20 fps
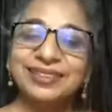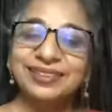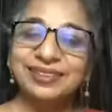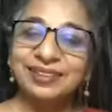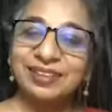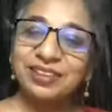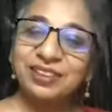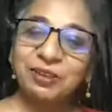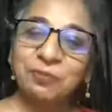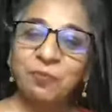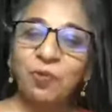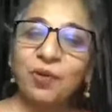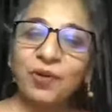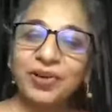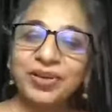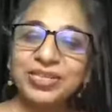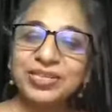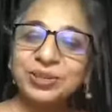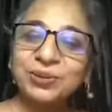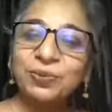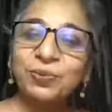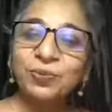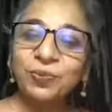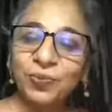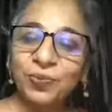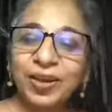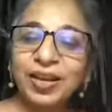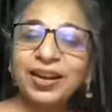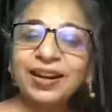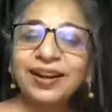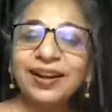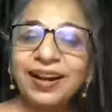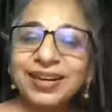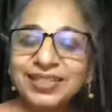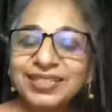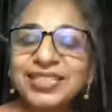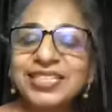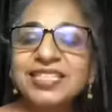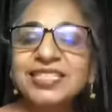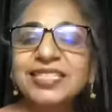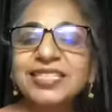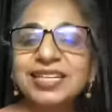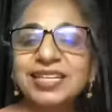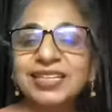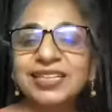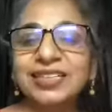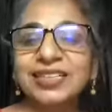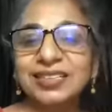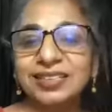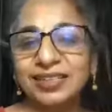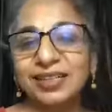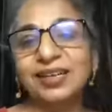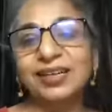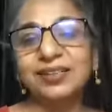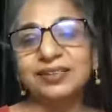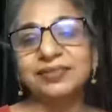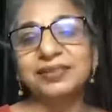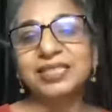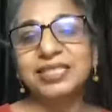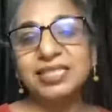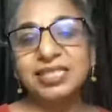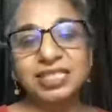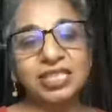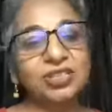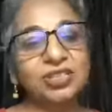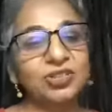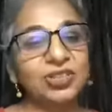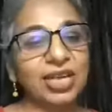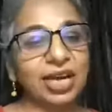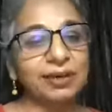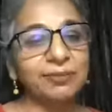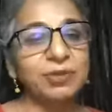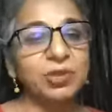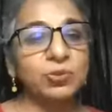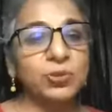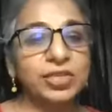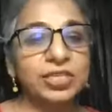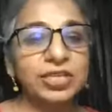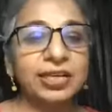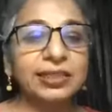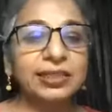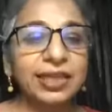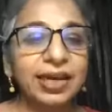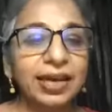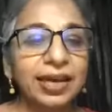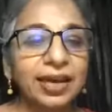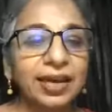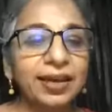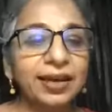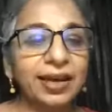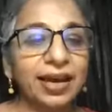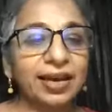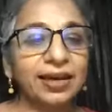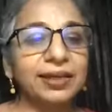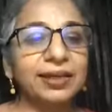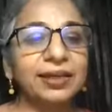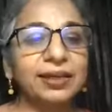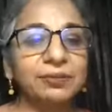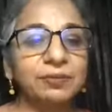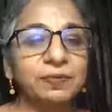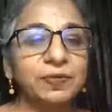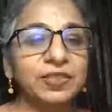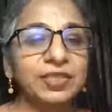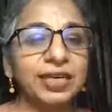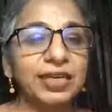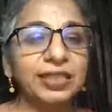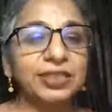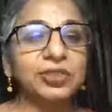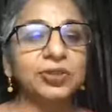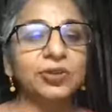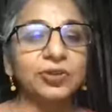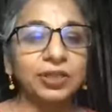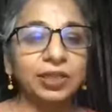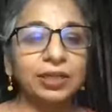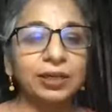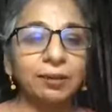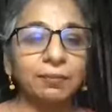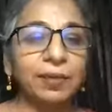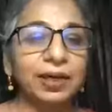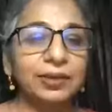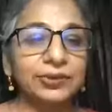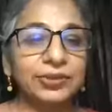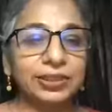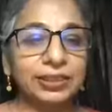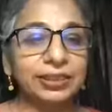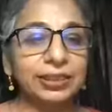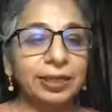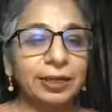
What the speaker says: the boys will understand the stereotypes which are there and start talking about it.